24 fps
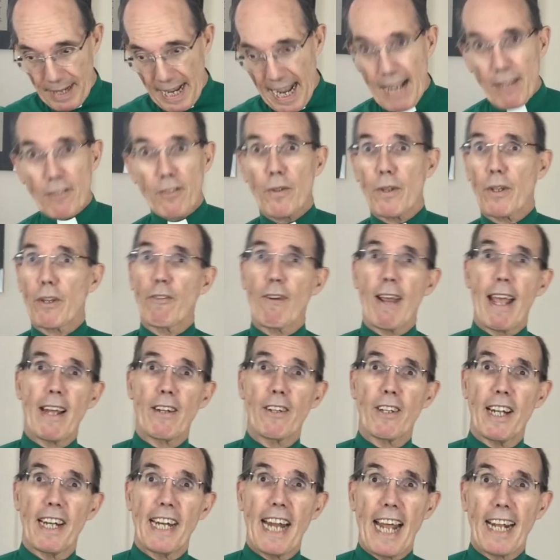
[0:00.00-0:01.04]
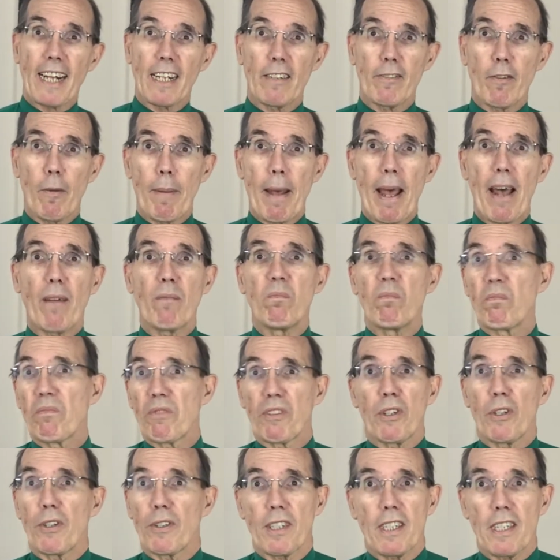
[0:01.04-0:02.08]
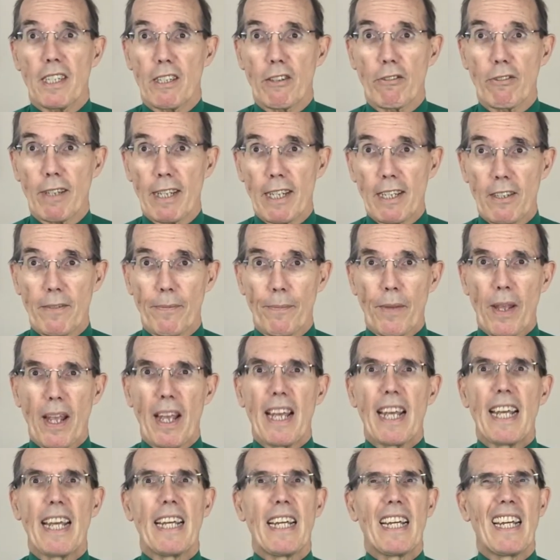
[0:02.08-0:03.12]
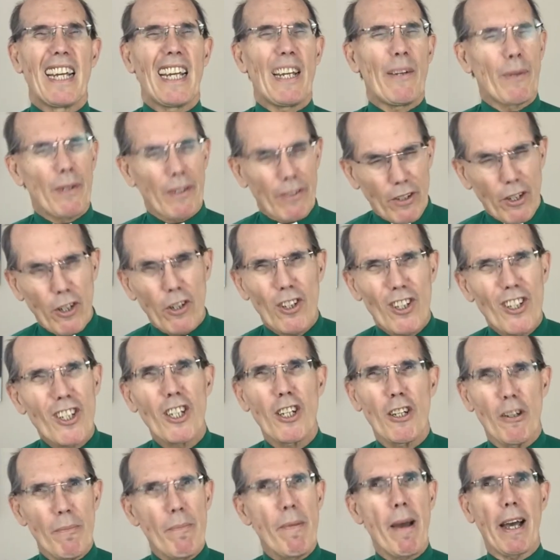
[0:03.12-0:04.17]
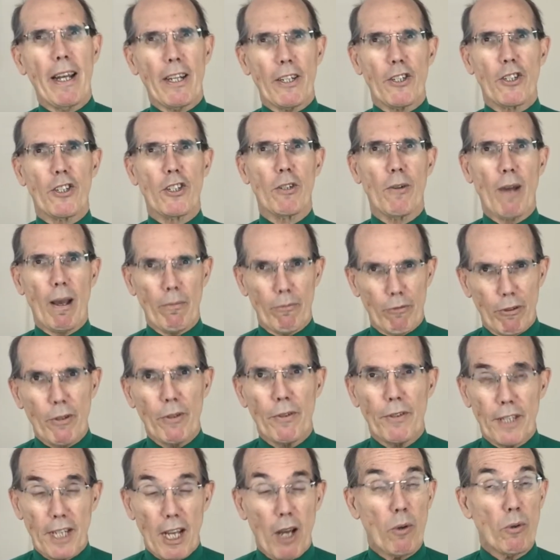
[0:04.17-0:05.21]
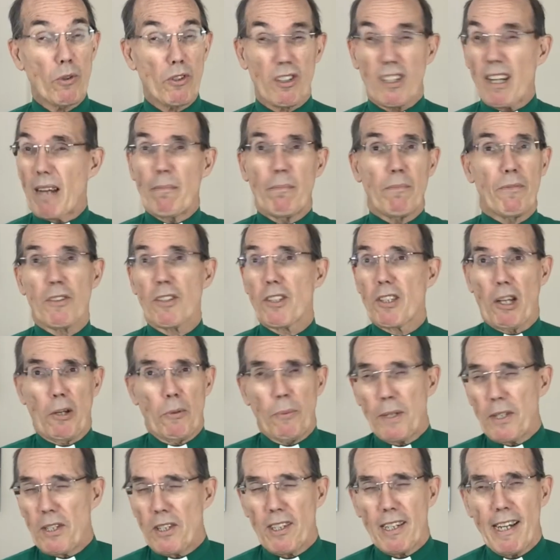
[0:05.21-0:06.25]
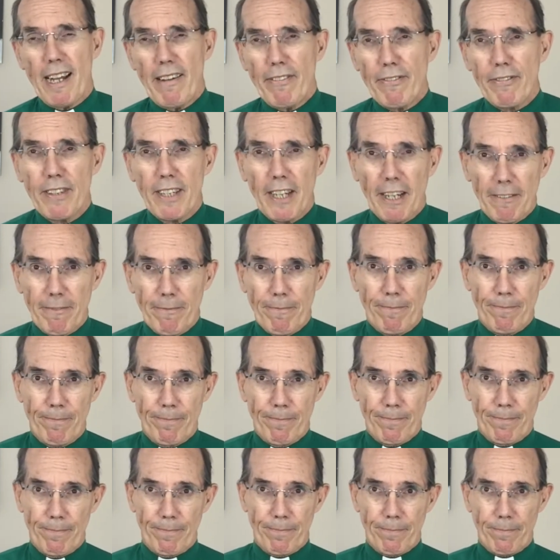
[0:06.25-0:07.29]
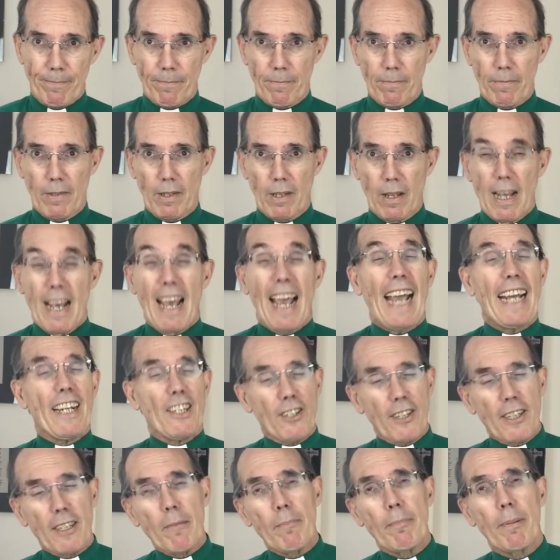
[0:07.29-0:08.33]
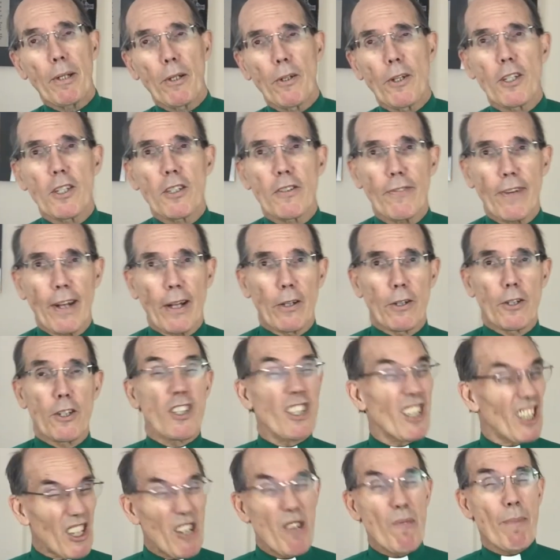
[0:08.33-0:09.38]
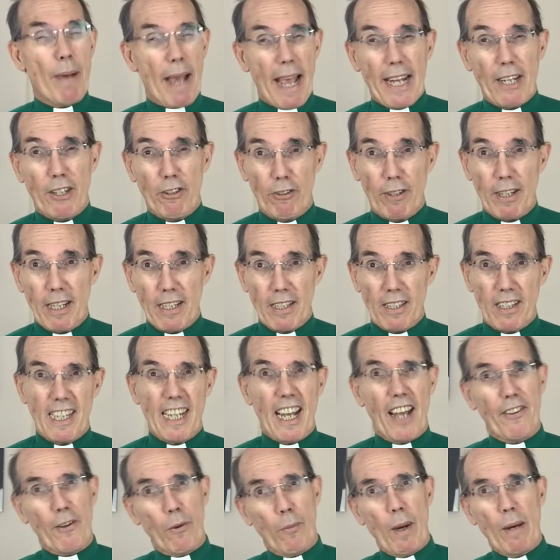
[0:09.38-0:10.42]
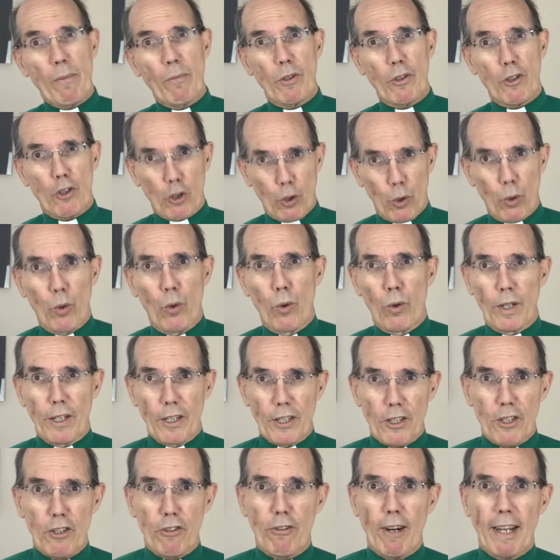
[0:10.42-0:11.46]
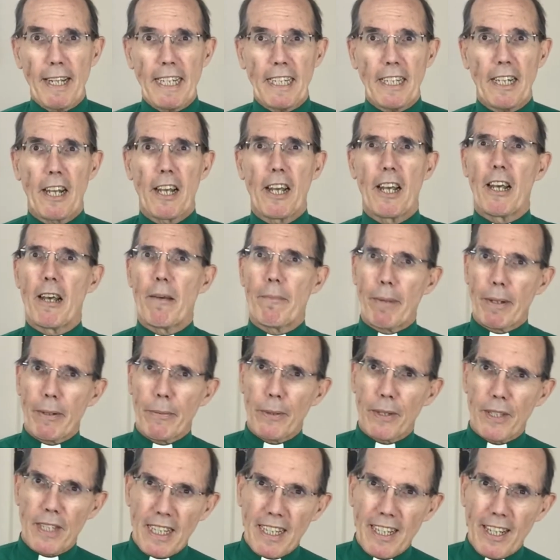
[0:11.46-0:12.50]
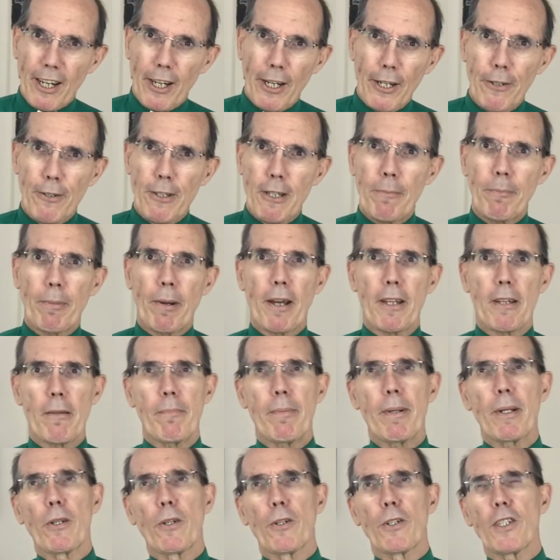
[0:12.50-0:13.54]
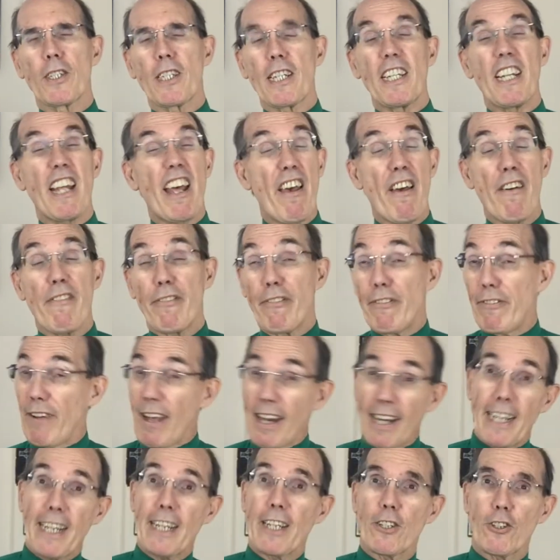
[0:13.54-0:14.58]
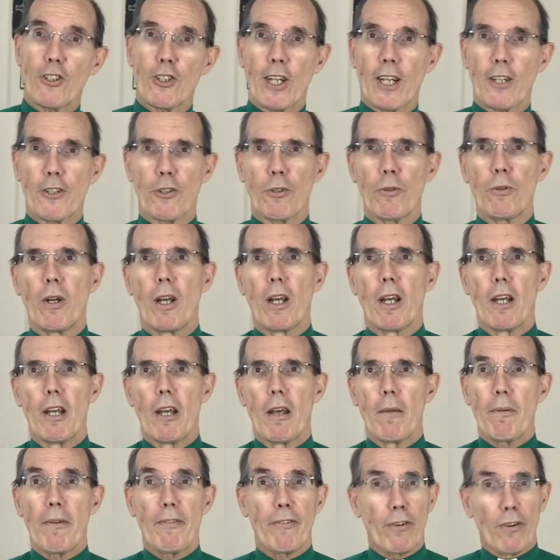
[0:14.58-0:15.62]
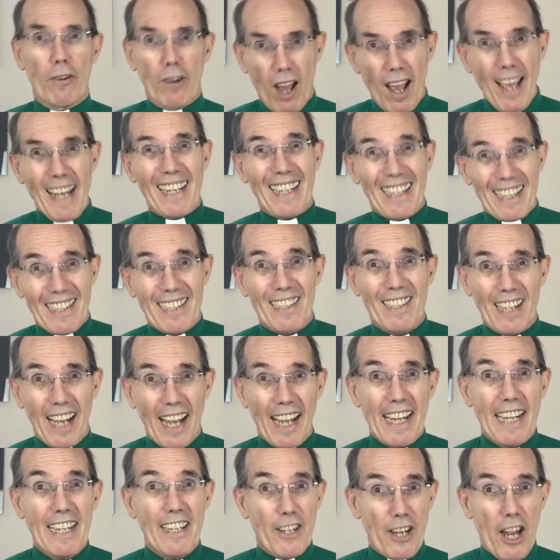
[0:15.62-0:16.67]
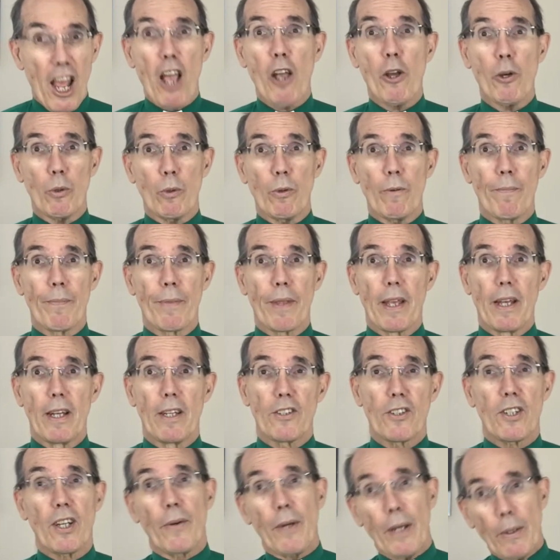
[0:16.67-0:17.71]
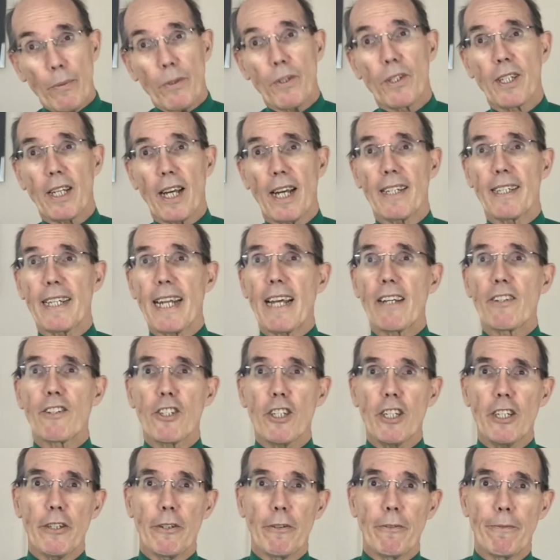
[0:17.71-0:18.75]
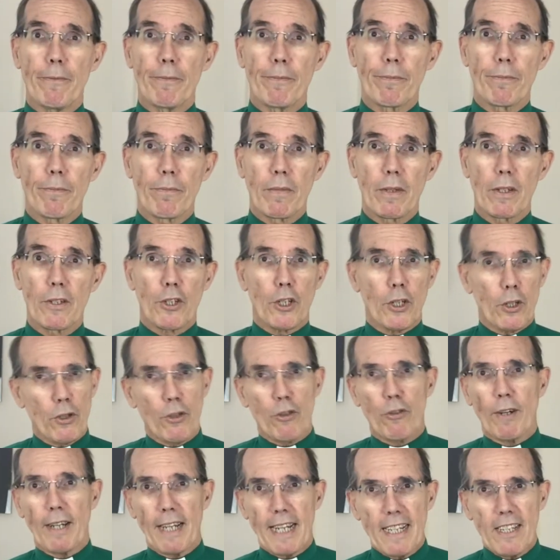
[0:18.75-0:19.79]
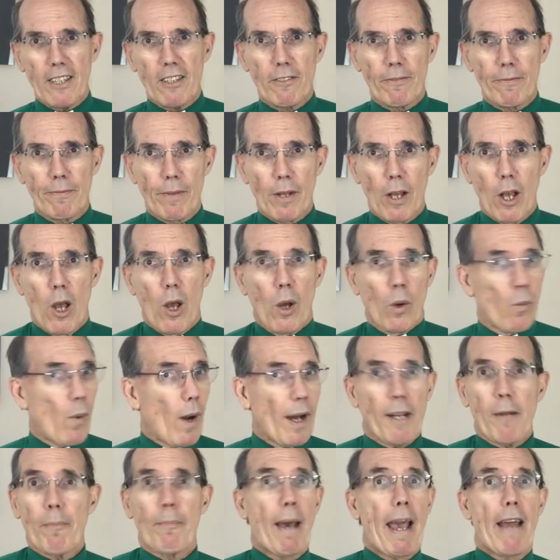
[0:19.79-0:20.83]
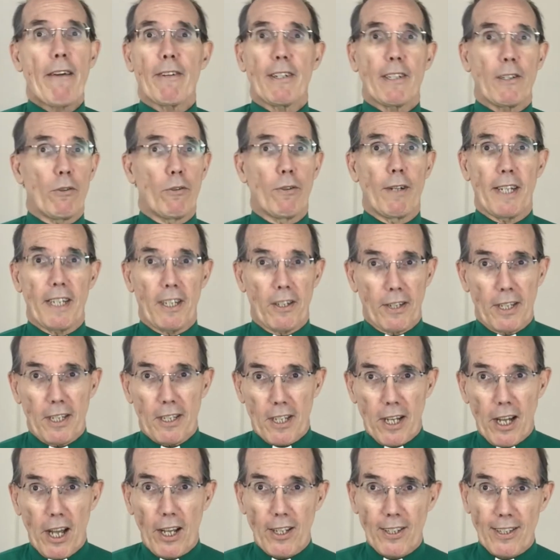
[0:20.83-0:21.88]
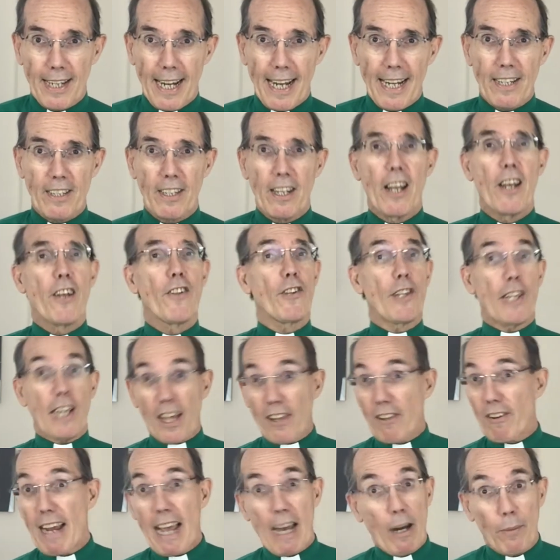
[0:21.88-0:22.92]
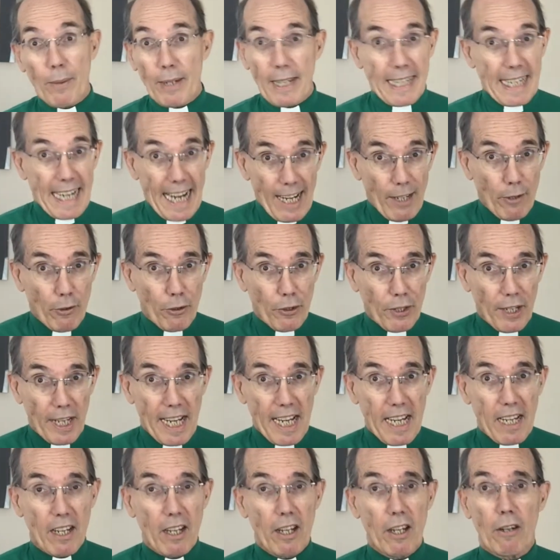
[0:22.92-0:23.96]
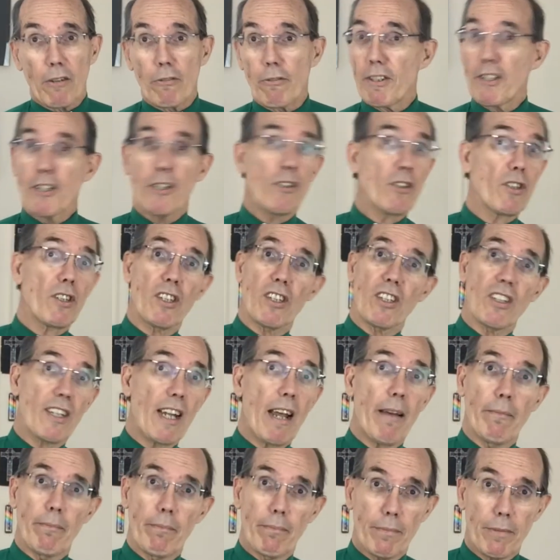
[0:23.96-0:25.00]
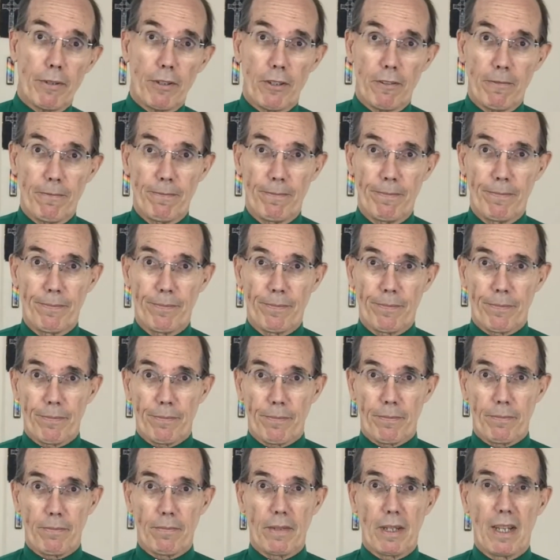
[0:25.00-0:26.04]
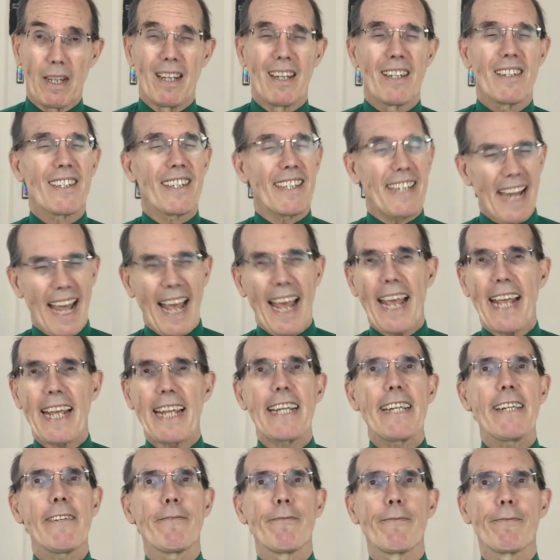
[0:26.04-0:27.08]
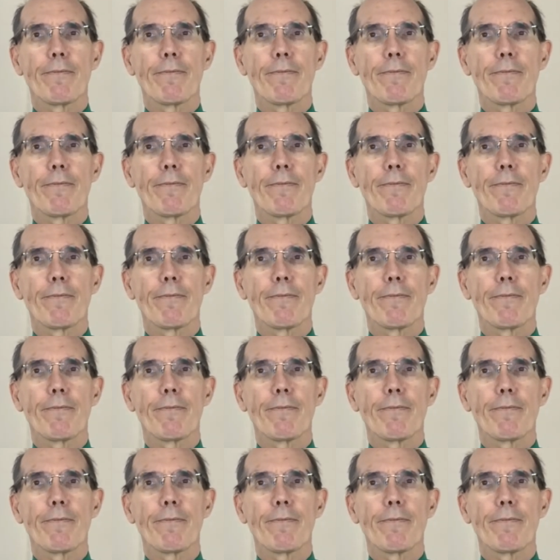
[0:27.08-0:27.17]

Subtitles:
out of the ground at an angle of about 30 degrees. It would have cost too much to uproot the old stump, so we just left it. Actually, the builders felled two pear trees. The other one was tall and straight, but it was included by the builders in their felling schedule before I could say no. So it was cut down too. Two trees, one apparently already on its last legs, the other outwardly healthy, reduced to stumps. Today,